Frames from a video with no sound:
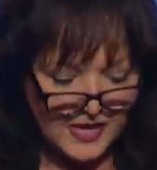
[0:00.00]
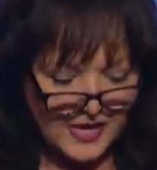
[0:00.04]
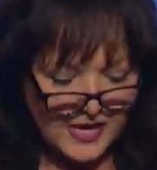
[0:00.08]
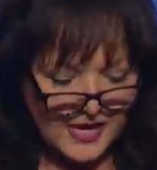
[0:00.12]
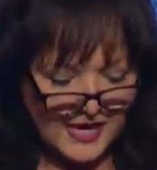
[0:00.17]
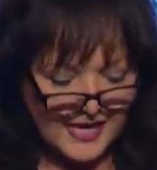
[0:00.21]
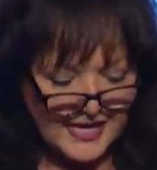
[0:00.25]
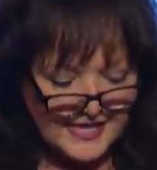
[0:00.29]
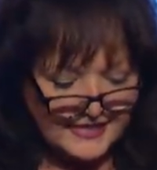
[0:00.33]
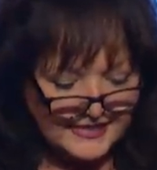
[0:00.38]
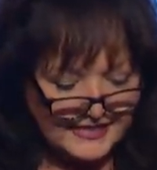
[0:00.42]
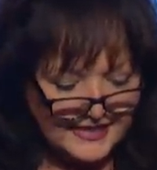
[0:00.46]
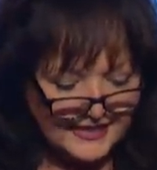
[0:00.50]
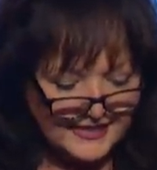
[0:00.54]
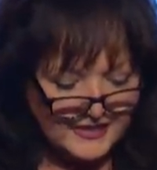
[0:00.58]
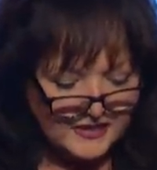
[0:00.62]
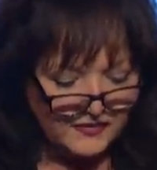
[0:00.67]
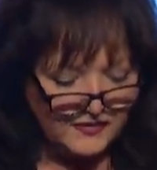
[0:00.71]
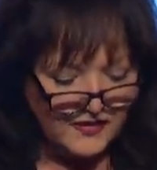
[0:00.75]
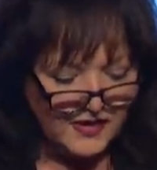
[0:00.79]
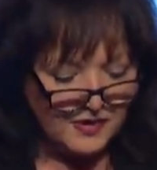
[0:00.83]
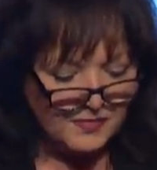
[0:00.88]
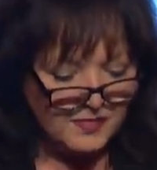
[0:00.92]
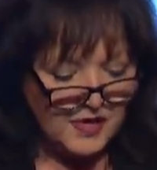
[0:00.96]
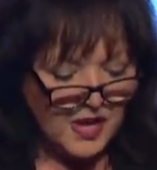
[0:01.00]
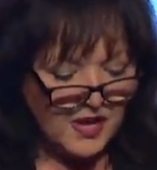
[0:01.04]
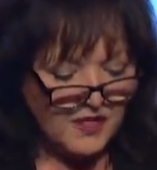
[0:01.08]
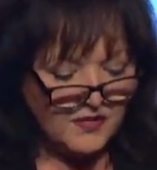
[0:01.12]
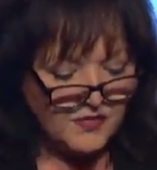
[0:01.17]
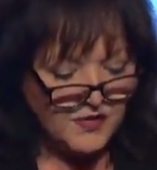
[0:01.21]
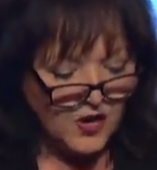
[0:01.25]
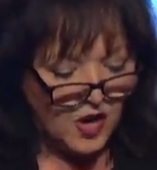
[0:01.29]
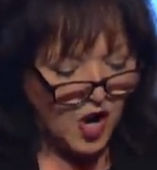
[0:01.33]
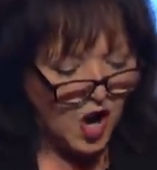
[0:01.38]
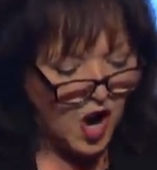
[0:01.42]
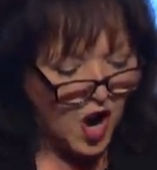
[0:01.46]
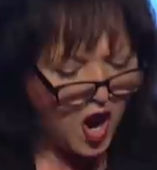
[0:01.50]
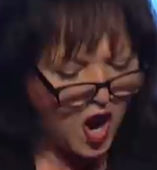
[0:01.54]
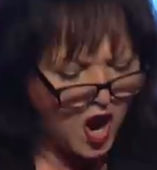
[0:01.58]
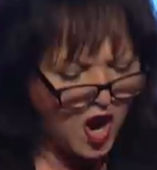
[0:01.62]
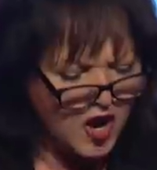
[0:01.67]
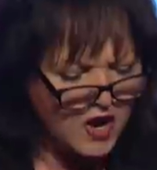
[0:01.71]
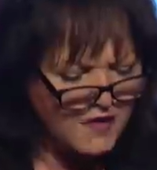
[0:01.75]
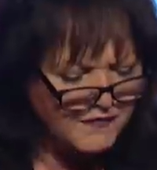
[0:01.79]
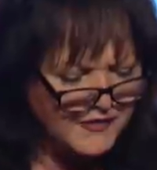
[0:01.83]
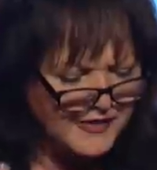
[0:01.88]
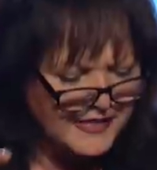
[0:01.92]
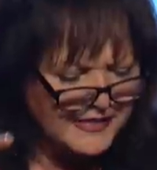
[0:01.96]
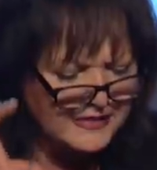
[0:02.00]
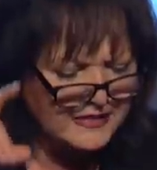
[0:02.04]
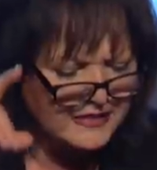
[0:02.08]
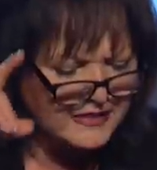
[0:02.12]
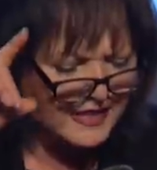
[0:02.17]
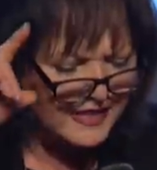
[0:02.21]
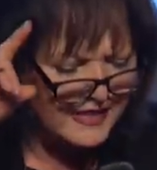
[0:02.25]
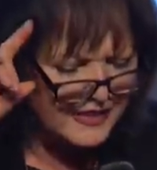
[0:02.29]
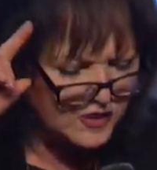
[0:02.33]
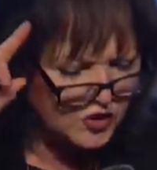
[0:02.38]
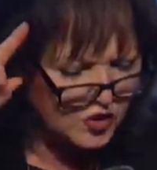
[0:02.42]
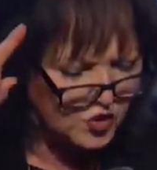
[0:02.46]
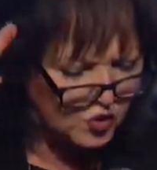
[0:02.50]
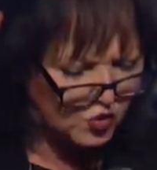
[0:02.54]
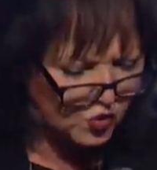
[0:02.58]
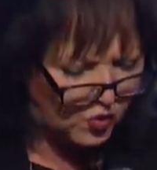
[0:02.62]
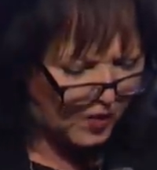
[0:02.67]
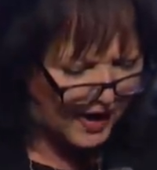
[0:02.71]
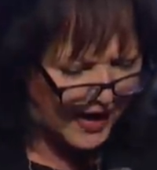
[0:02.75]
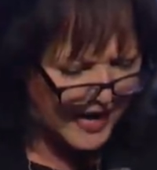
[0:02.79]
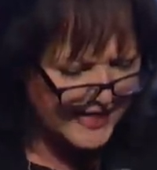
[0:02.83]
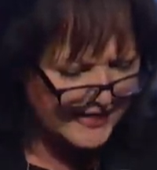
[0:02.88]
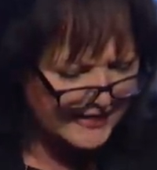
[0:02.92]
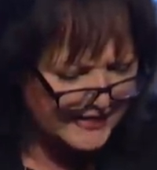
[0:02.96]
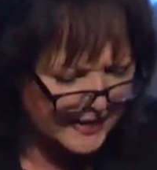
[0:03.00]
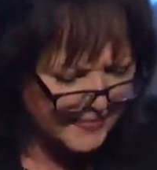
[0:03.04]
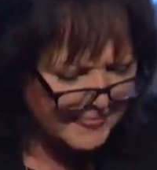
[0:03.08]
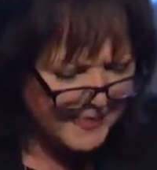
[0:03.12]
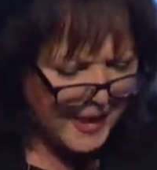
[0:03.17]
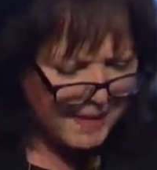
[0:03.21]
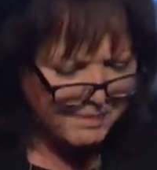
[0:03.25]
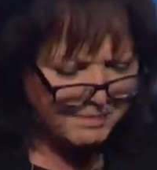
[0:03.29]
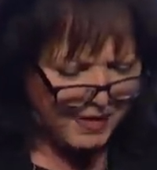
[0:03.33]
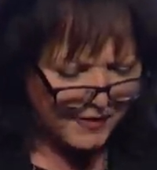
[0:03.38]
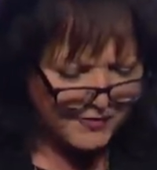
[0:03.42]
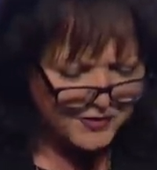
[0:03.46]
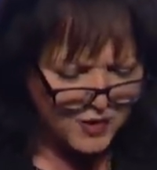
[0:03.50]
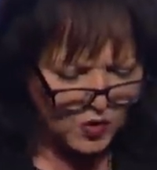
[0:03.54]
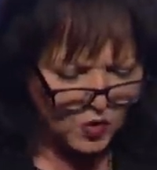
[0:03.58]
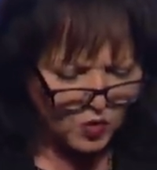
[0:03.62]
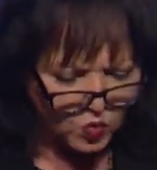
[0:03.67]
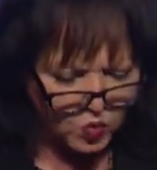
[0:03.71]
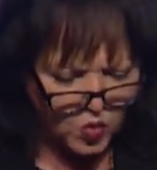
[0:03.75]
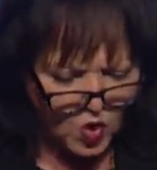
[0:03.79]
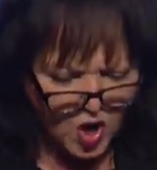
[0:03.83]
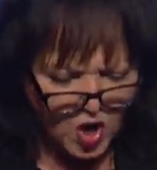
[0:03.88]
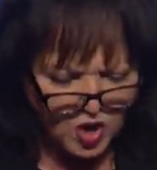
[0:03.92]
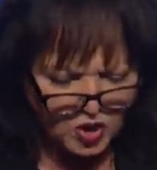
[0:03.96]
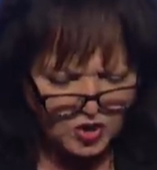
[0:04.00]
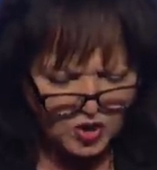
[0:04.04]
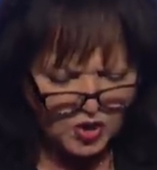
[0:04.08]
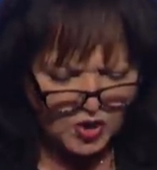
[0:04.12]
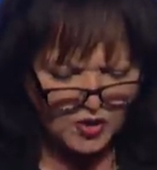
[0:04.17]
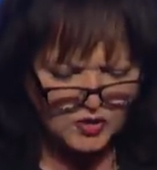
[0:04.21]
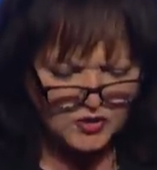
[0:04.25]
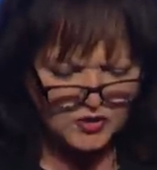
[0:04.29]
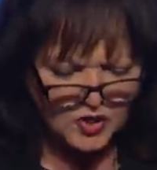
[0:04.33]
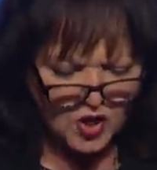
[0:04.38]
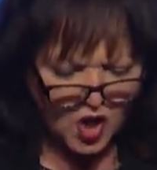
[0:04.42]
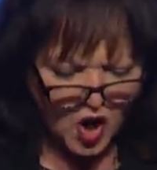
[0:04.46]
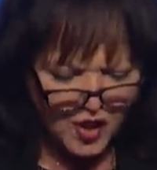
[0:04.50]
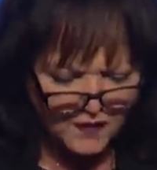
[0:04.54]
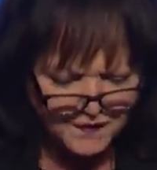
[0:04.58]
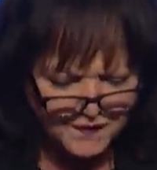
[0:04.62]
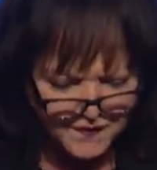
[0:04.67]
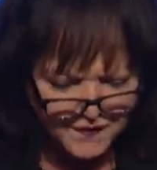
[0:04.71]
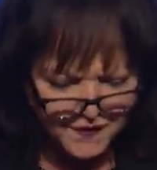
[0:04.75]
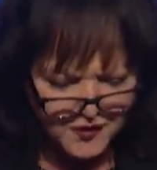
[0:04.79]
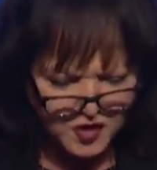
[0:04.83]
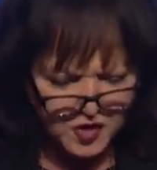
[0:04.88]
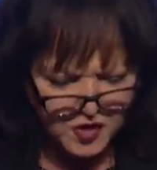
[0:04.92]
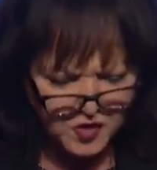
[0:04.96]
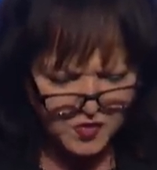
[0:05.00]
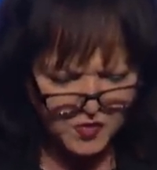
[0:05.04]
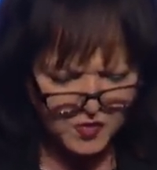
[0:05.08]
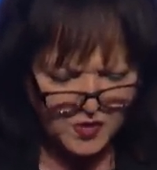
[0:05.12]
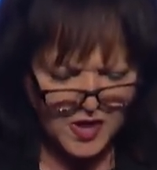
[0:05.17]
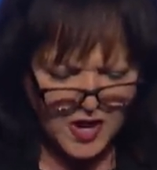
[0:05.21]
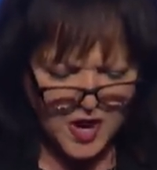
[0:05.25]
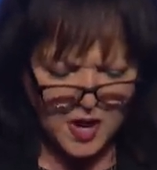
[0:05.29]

He said to them, the harvest is great, but the workers are few.